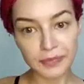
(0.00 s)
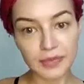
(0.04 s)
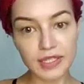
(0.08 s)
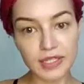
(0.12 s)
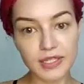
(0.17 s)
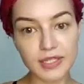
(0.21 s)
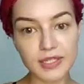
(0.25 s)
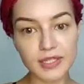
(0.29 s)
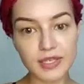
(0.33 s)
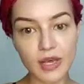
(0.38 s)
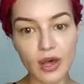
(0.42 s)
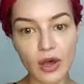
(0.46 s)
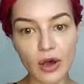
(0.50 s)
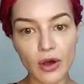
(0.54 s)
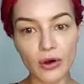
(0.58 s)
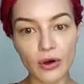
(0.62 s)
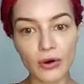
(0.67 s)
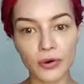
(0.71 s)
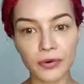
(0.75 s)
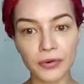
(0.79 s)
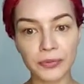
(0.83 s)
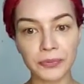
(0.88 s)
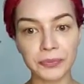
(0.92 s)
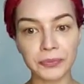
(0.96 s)

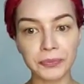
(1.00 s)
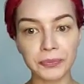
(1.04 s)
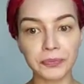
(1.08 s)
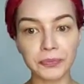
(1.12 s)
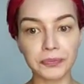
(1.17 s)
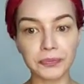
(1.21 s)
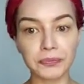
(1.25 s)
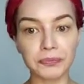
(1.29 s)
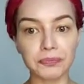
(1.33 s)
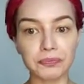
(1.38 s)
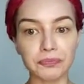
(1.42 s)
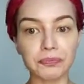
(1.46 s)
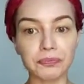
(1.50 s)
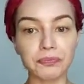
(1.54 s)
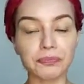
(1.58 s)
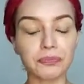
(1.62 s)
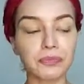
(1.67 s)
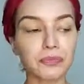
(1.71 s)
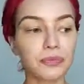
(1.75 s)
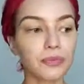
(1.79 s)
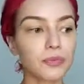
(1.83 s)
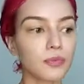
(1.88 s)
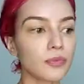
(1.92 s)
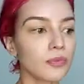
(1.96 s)
So
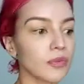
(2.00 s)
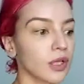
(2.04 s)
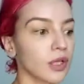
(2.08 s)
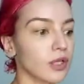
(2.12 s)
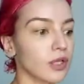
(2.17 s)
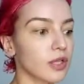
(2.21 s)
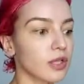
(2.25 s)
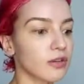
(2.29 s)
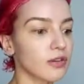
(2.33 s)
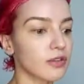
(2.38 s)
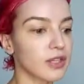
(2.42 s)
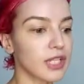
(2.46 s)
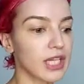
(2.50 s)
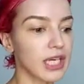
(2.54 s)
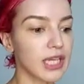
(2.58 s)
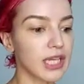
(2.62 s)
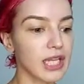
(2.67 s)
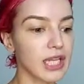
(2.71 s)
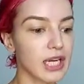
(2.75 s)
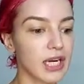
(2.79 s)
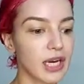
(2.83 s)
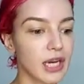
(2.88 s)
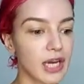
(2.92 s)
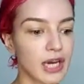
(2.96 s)
the thing
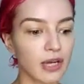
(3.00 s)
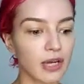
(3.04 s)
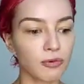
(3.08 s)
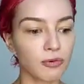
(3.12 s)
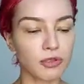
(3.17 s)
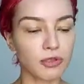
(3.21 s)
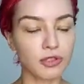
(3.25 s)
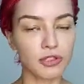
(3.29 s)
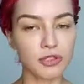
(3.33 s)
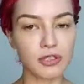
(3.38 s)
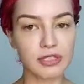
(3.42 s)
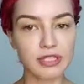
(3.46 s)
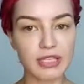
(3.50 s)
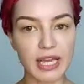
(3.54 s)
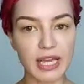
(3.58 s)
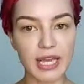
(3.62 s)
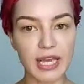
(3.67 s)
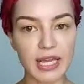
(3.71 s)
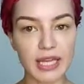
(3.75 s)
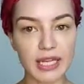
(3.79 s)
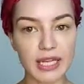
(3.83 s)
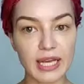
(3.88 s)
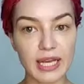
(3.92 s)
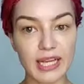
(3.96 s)
that I want to
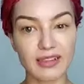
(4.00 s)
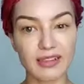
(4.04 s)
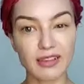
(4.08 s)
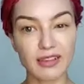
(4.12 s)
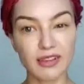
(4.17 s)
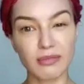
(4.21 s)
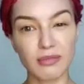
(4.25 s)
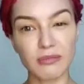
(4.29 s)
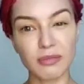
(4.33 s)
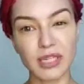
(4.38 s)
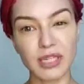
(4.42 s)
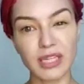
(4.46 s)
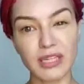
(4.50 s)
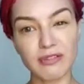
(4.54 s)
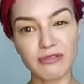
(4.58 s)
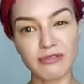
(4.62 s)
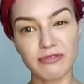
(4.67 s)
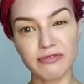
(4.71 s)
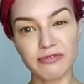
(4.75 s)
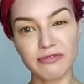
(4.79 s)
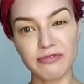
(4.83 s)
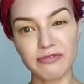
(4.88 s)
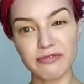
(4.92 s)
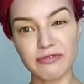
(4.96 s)
say, that don't believe
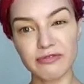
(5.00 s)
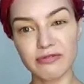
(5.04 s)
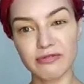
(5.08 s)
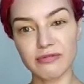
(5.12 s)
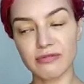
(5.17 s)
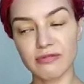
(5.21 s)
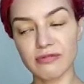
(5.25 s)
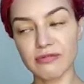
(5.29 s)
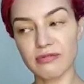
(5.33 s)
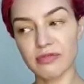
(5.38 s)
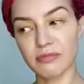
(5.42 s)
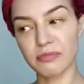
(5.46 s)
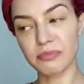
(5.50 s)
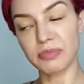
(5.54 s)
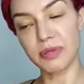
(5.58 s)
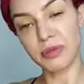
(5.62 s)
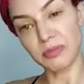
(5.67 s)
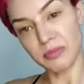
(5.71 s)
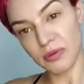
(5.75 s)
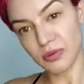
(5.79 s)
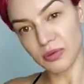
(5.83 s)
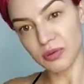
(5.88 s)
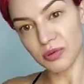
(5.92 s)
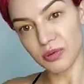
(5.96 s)

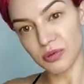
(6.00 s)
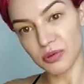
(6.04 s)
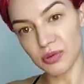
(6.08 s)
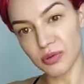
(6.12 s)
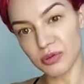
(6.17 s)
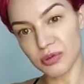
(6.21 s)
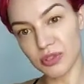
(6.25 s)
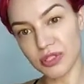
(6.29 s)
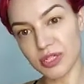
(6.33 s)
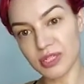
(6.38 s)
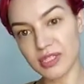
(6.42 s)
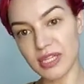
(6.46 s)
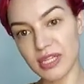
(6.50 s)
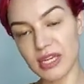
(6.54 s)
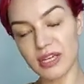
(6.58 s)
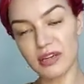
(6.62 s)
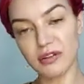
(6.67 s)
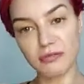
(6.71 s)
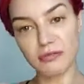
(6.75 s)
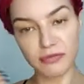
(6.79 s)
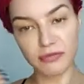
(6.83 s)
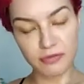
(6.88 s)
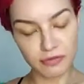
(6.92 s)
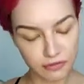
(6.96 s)
people who just like
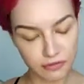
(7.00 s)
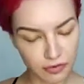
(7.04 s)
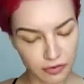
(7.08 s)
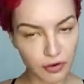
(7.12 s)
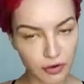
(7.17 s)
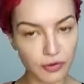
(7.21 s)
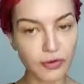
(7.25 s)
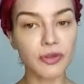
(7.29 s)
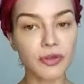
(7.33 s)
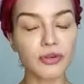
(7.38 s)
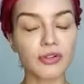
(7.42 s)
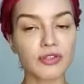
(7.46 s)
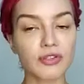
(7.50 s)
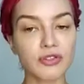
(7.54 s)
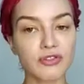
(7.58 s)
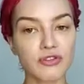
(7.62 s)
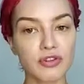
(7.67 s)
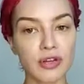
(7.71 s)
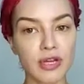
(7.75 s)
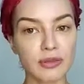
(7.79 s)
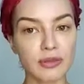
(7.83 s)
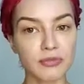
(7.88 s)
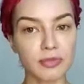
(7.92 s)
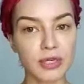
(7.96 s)
throw you on the
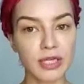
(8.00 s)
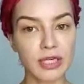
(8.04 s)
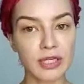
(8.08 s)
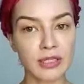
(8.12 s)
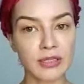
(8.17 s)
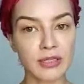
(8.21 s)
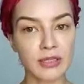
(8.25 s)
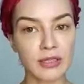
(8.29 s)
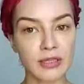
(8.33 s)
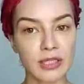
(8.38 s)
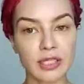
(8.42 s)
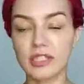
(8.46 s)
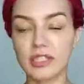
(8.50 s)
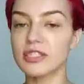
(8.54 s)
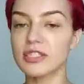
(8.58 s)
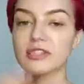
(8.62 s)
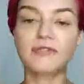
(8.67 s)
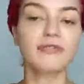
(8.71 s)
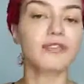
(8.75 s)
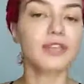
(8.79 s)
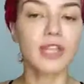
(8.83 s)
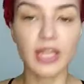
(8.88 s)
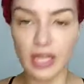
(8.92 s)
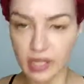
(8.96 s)
treadmill and just
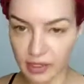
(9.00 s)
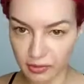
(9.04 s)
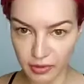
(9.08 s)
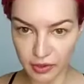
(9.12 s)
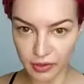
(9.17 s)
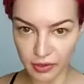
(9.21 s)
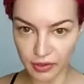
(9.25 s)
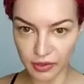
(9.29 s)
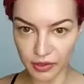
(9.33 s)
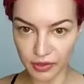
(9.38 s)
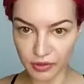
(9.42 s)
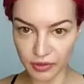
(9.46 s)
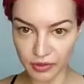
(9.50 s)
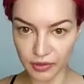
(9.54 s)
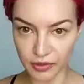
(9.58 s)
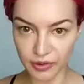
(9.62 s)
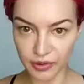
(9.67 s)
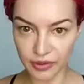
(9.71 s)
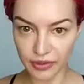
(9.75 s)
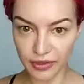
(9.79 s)
forget about you.